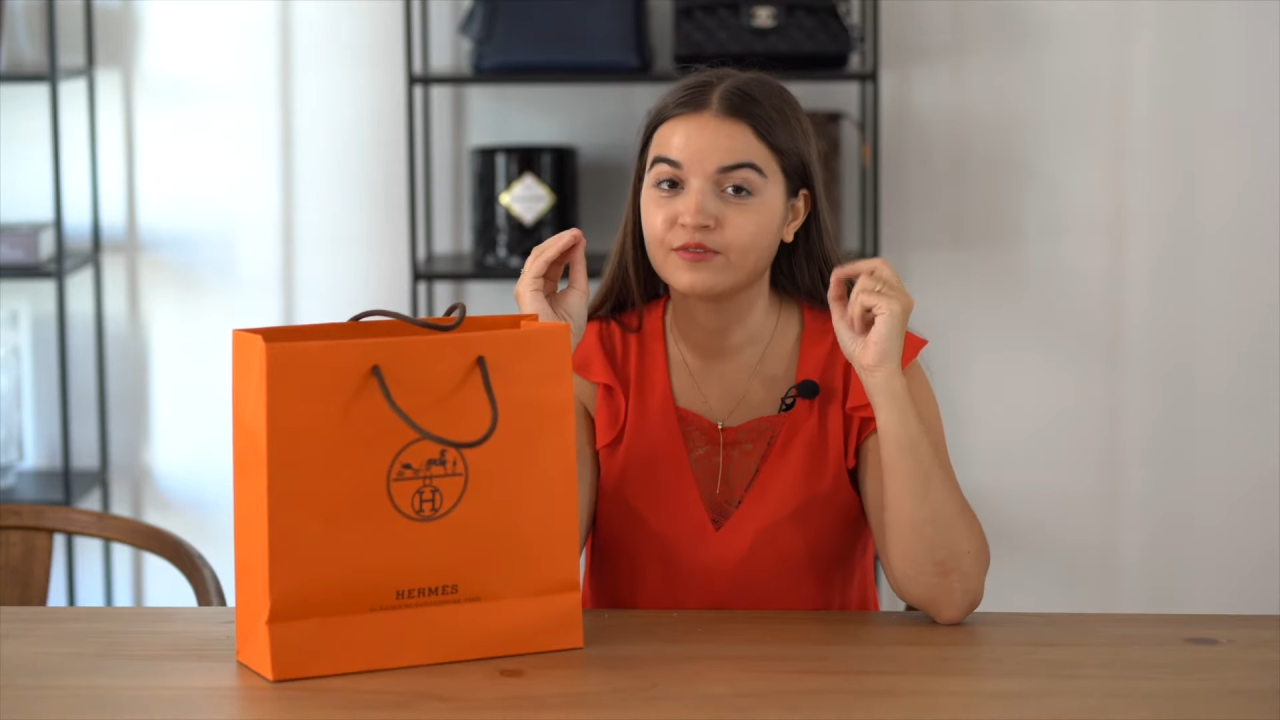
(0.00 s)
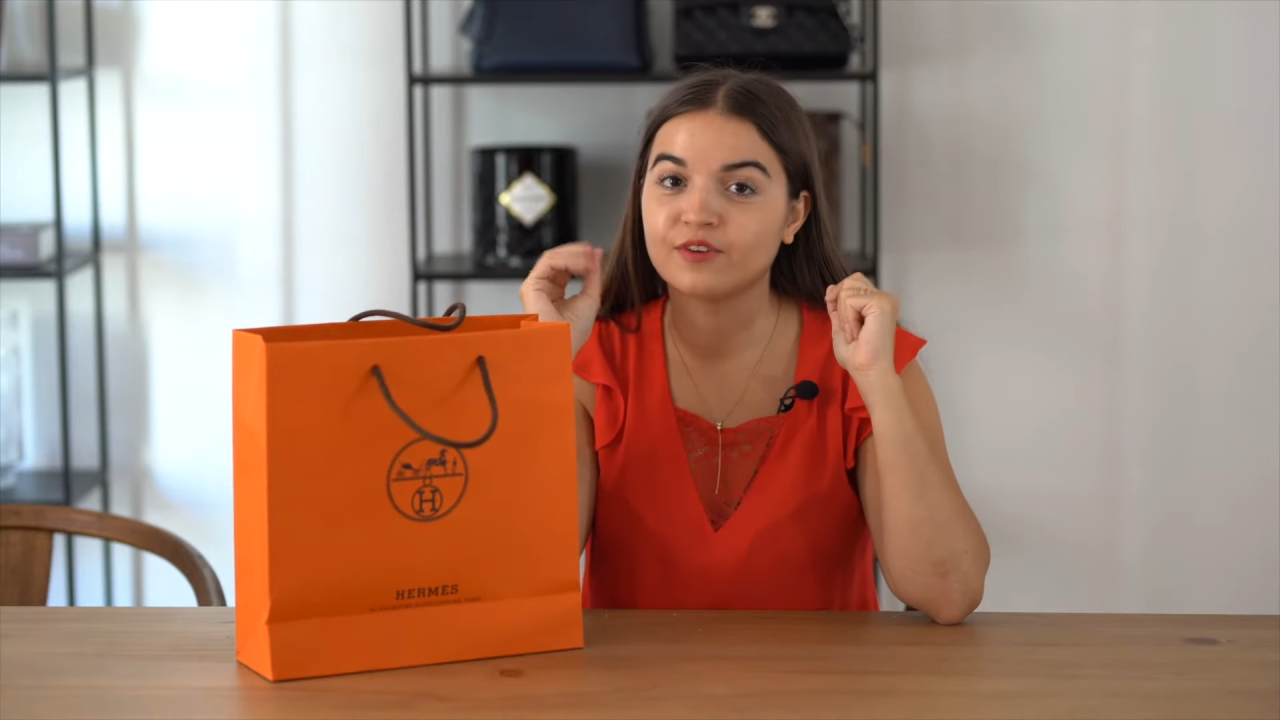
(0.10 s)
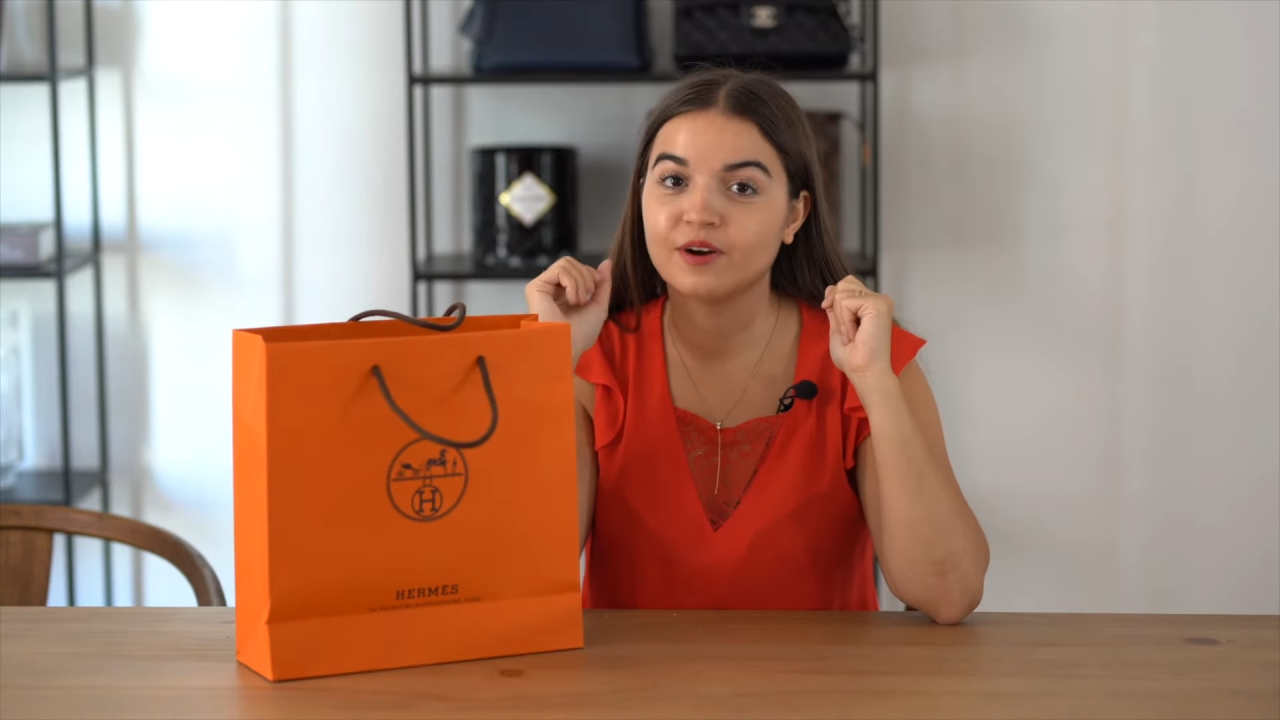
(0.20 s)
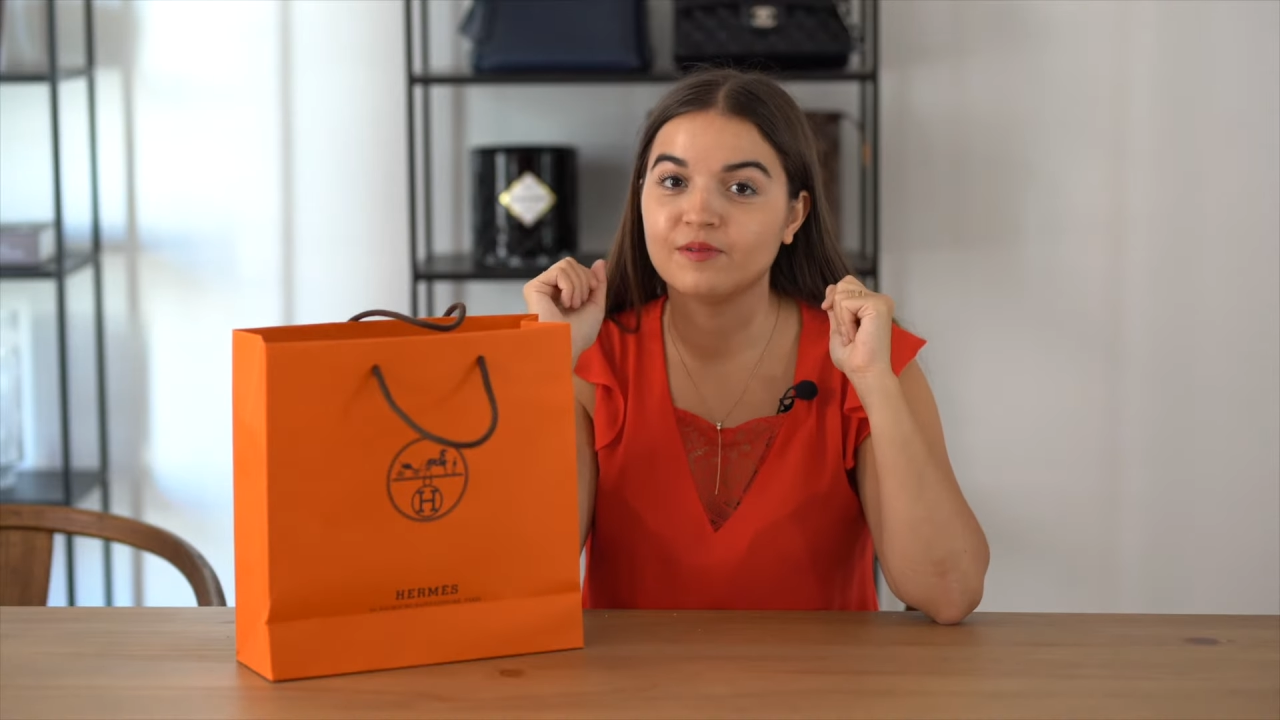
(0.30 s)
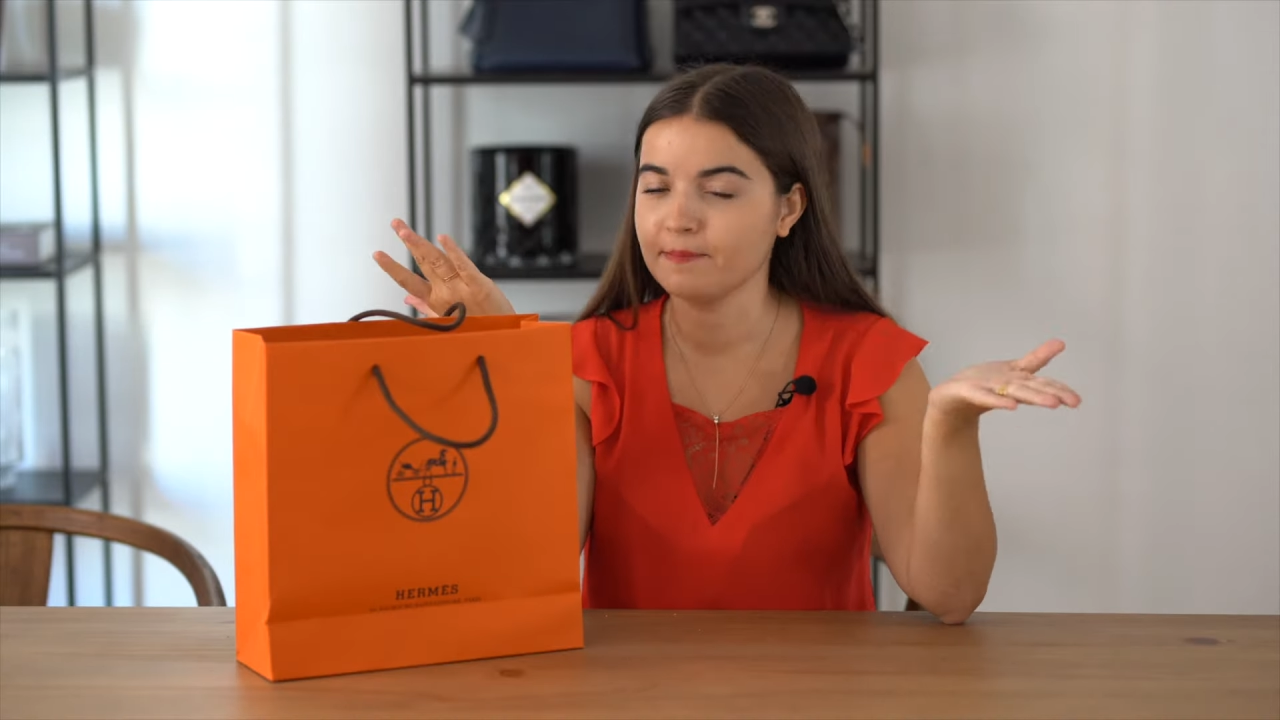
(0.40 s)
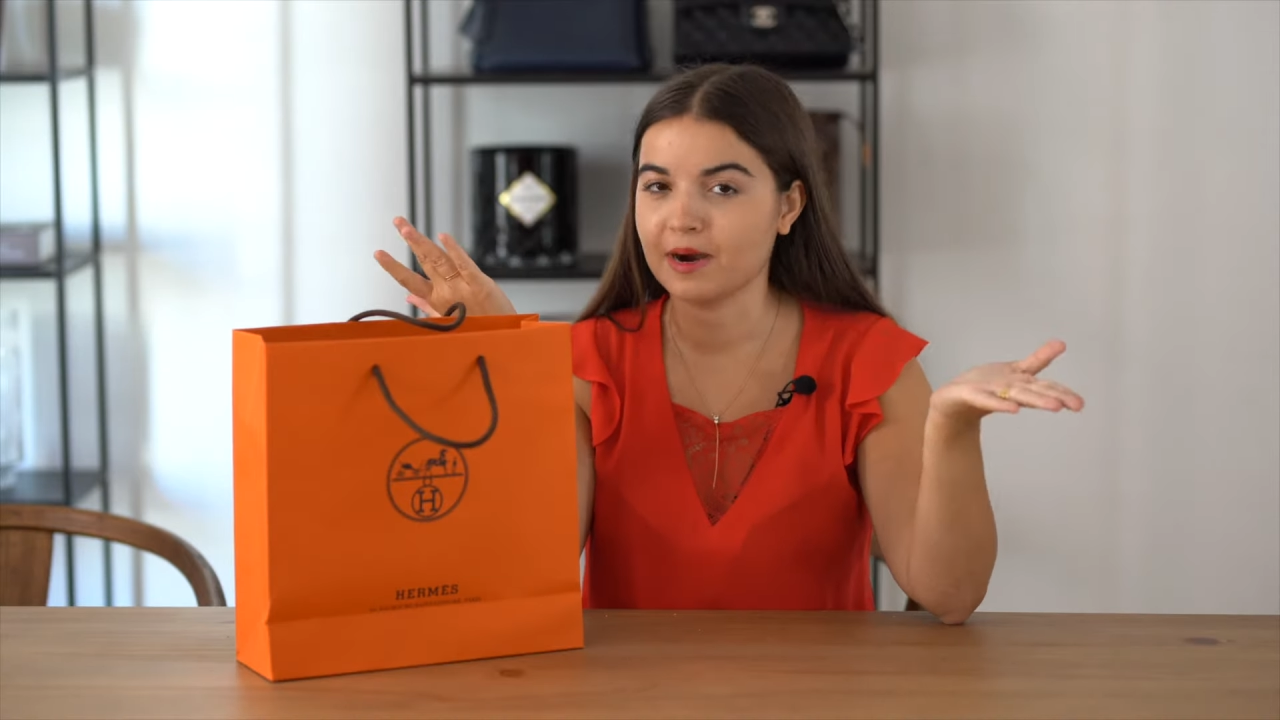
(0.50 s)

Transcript: from